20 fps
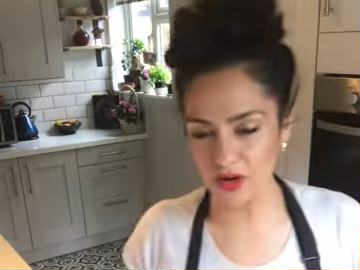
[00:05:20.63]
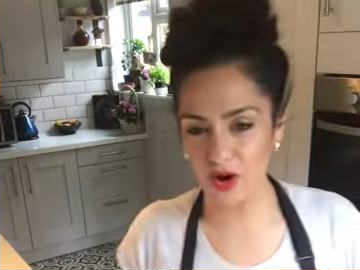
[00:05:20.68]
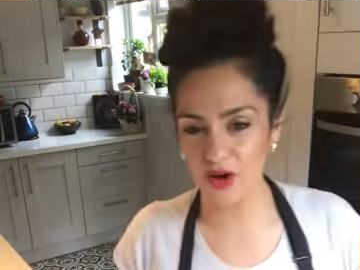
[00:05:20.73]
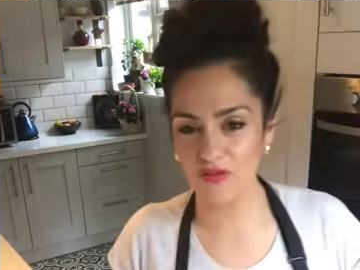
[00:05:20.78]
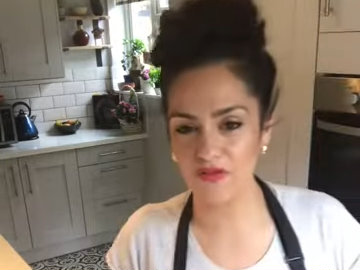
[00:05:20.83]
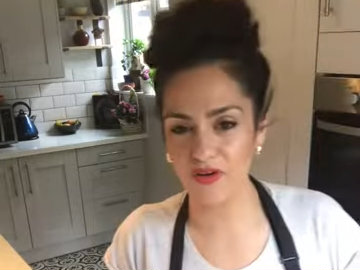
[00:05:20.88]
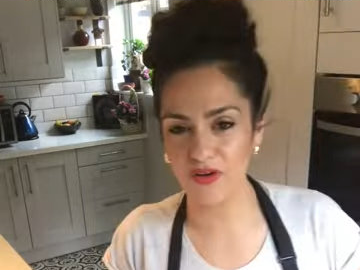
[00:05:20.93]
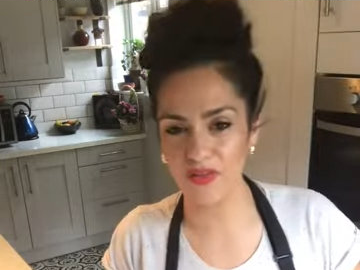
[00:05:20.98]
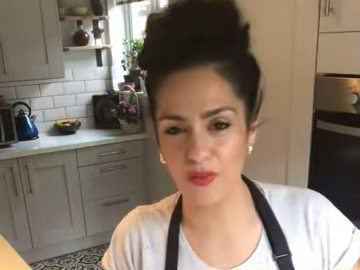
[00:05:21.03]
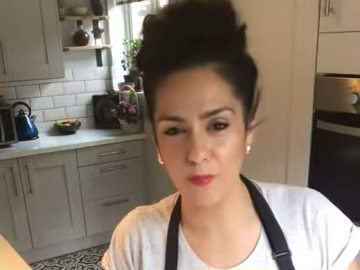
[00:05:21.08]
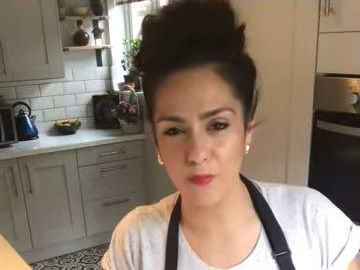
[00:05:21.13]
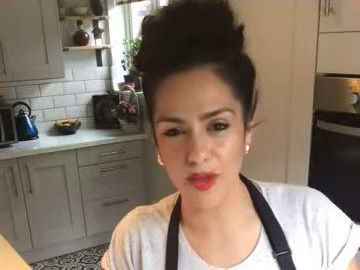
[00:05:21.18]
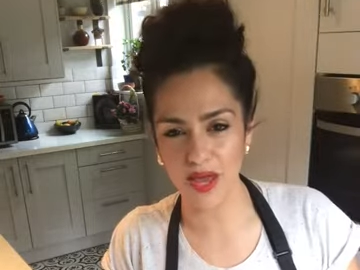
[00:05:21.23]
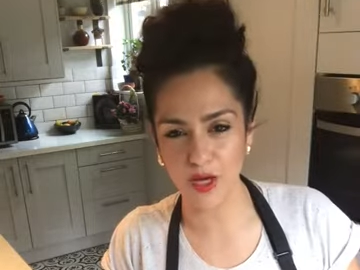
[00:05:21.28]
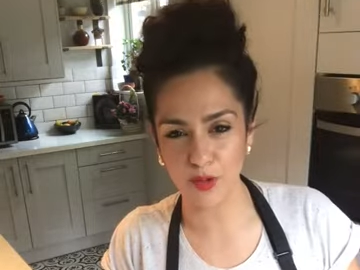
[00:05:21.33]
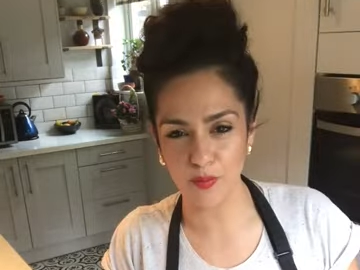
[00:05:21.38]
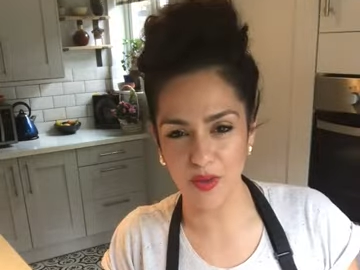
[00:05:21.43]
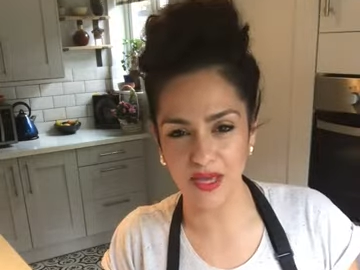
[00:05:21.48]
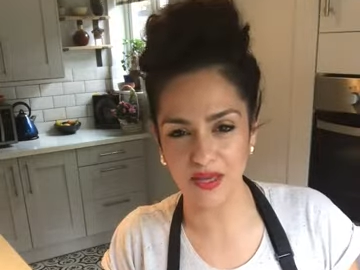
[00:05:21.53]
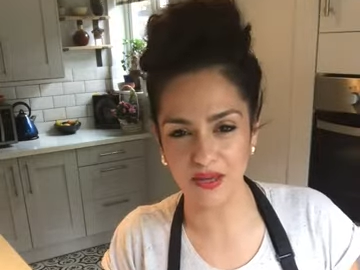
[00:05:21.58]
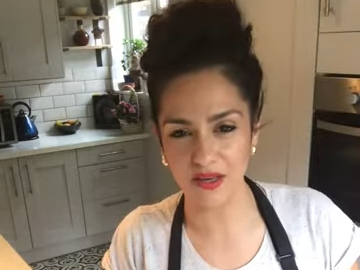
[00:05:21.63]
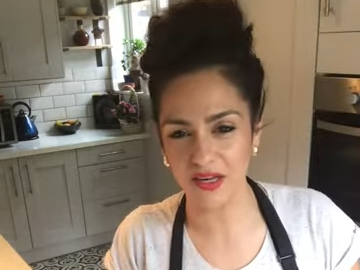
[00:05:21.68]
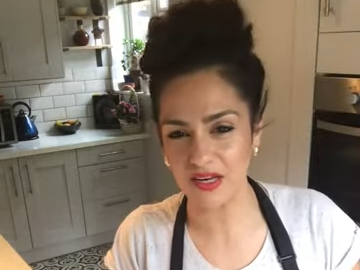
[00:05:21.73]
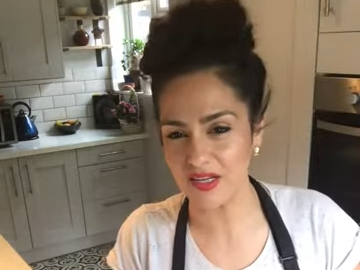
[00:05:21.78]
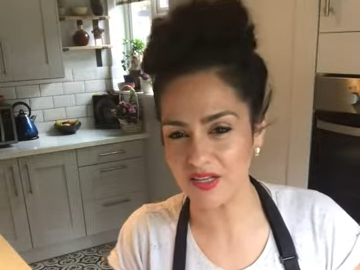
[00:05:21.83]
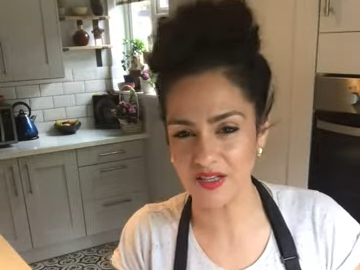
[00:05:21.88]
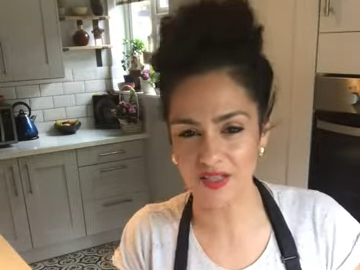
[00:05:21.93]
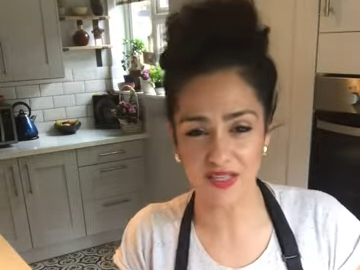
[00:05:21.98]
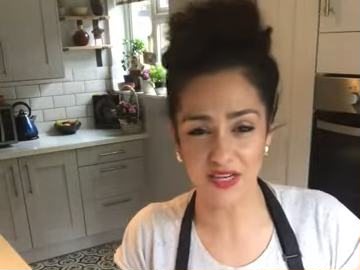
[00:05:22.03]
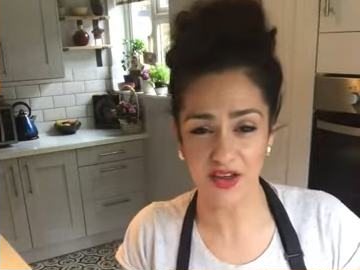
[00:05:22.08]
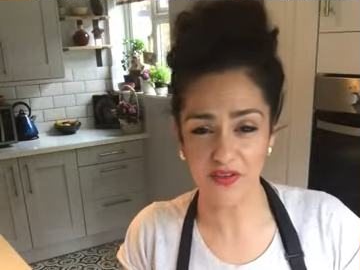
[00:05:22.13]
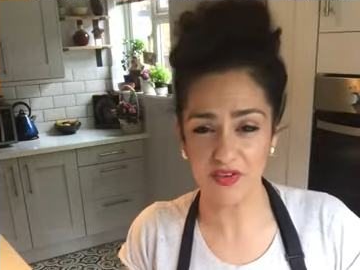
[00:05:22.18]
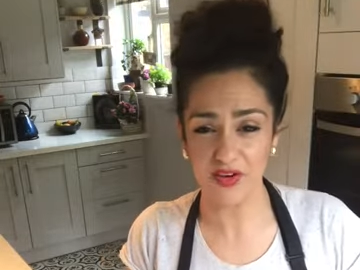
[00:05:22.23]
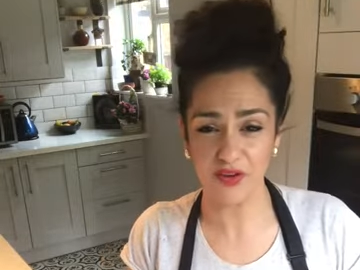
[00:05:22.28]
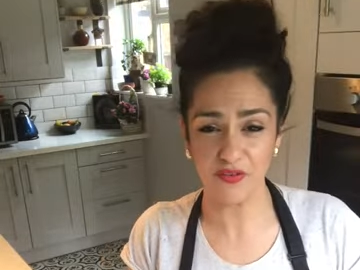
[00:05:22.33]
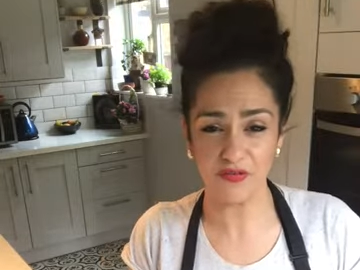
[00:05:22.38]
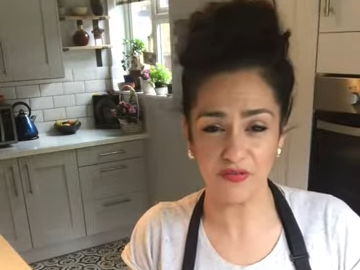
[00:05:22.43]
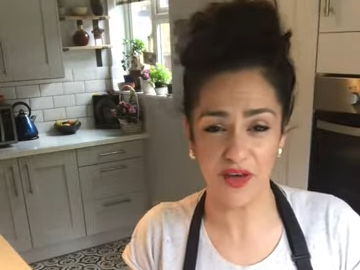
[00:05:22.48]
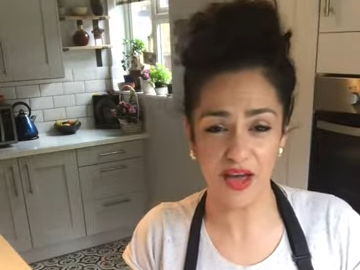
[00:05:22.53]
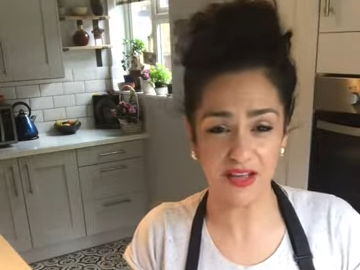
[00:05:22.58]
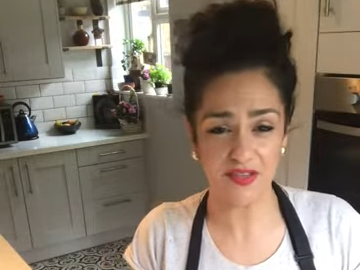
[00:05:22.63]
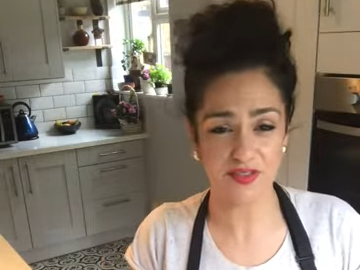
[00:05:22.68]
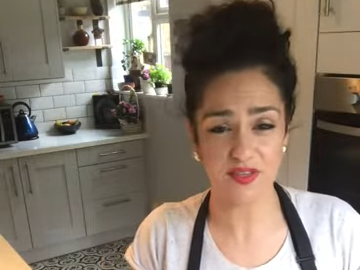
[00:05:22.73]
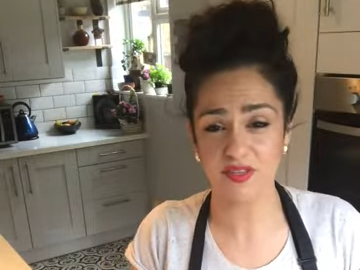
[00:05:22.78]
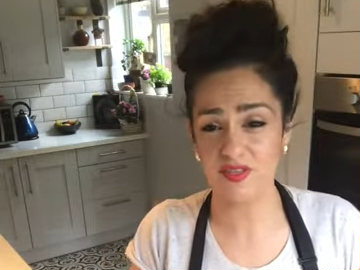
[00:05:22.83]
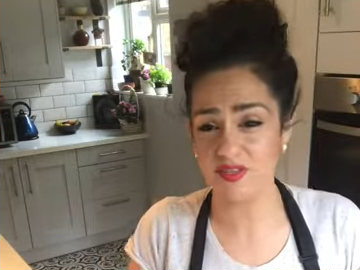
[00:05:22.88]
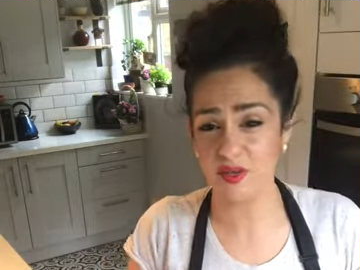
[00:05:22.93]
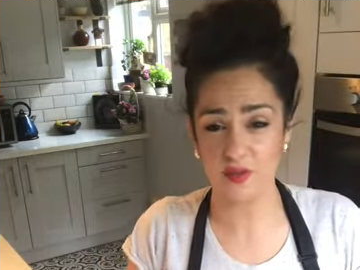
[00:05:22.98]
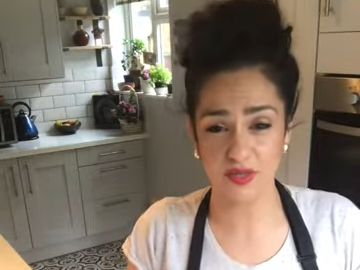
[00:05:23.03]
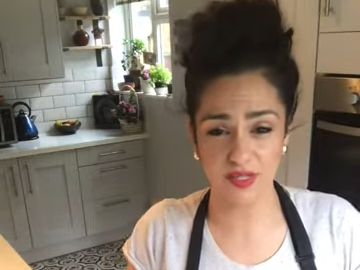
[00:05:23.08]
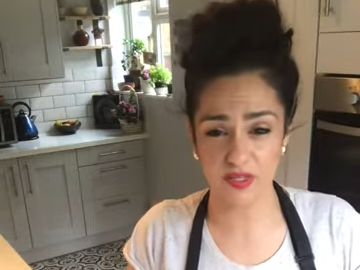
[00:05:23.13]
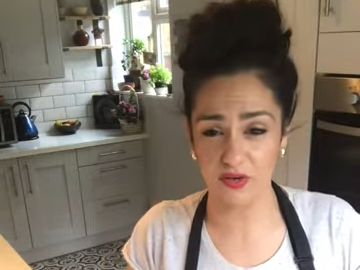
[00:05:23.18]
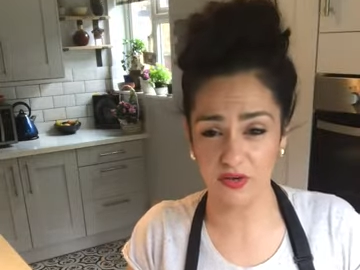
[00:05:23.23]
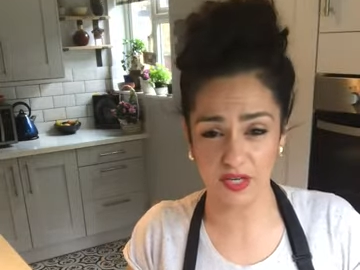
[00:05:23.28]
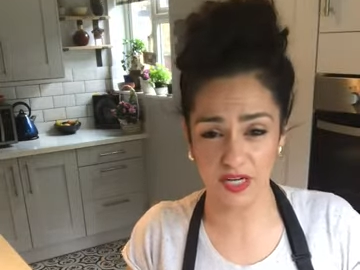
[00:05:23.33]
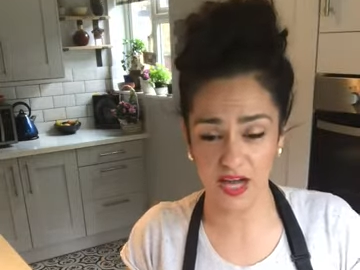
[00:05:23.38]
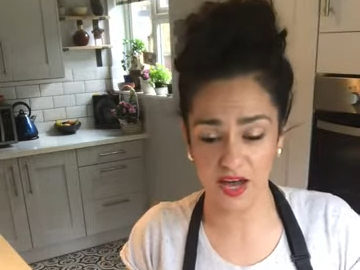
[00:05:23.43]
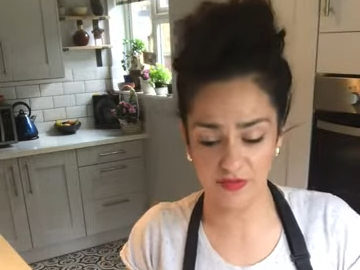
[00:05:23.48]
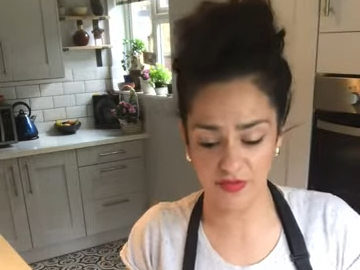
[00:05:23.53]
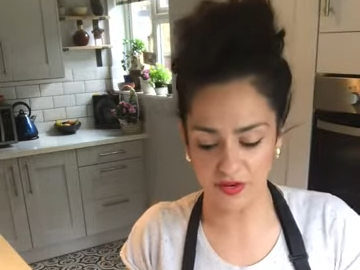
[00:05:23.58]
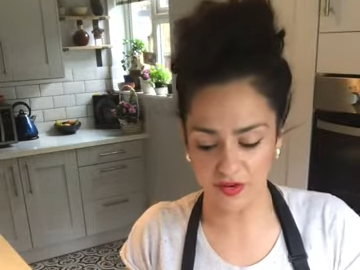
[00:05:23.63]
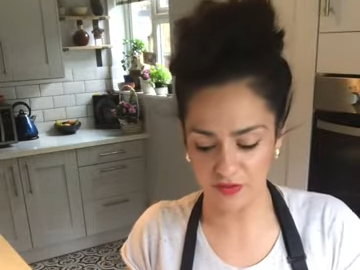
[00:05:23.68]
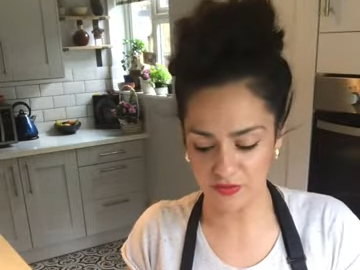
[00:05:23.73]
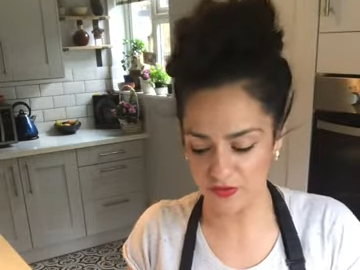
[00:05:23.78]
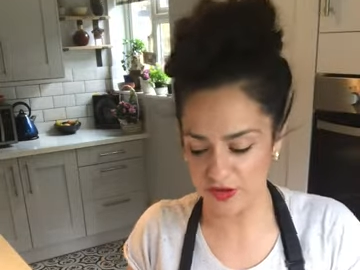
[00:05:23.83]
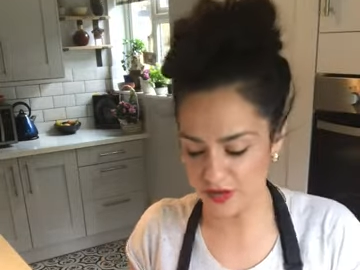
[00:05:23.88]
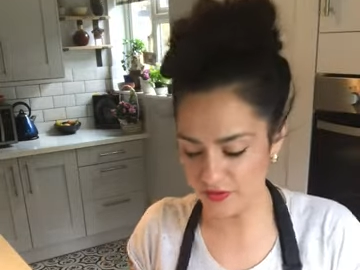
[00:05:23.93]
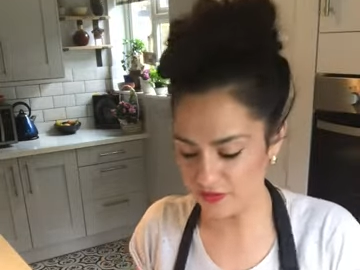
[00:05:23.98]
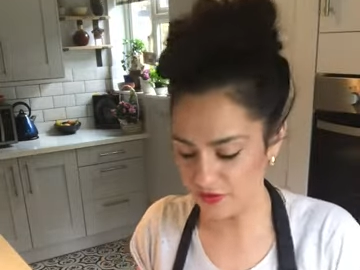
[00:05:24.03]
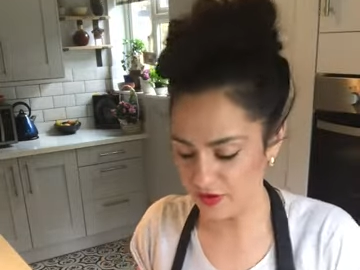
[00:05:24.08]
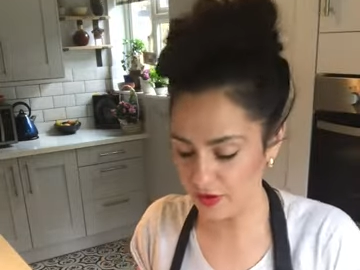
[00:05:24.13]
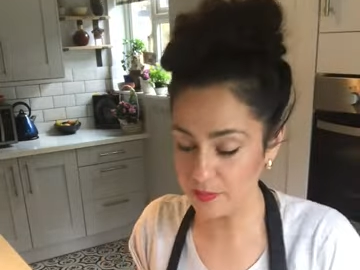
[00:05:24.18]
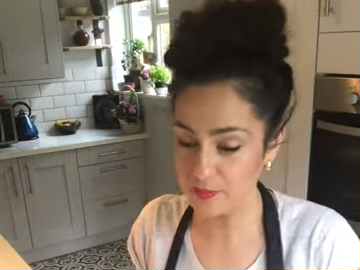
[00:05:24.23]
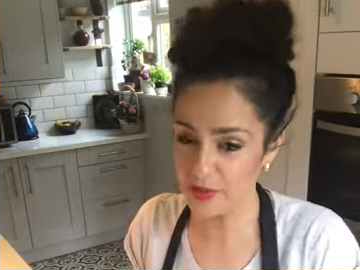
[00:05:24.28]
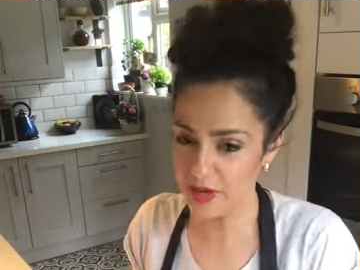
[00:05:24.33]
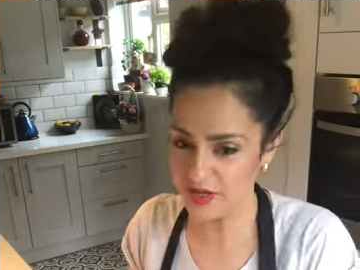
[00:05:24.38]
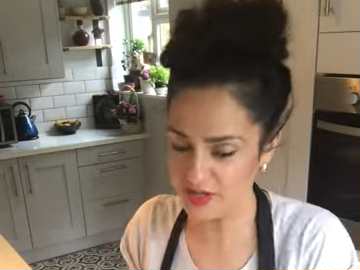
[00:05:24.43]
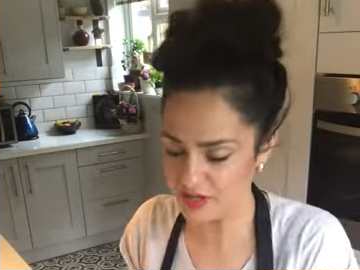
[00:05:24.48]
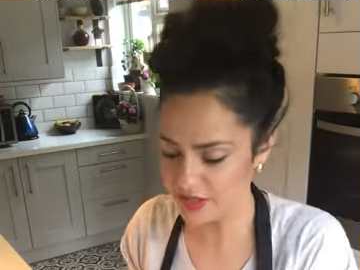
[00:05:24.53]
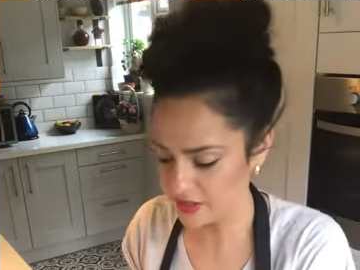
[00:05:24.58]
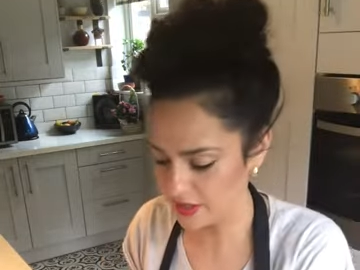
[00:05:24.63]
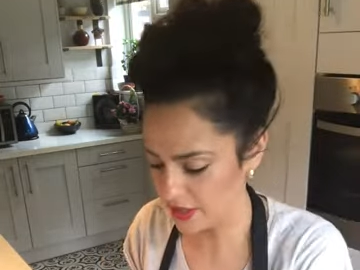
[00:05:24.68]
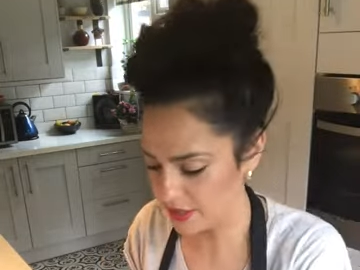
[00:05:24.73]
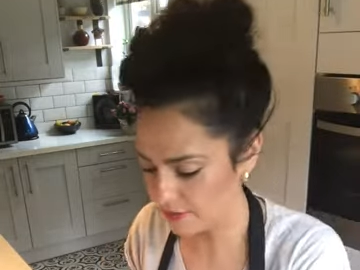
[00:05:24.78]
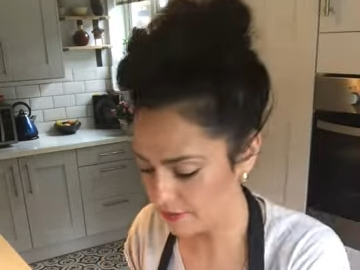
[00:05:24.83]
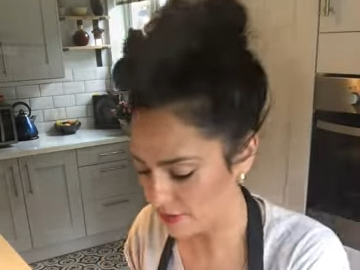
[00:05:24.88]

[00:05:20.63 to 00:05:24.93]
I find that back bacon, it doesn't have enough fat, so it's not gonna have enough flavor personally.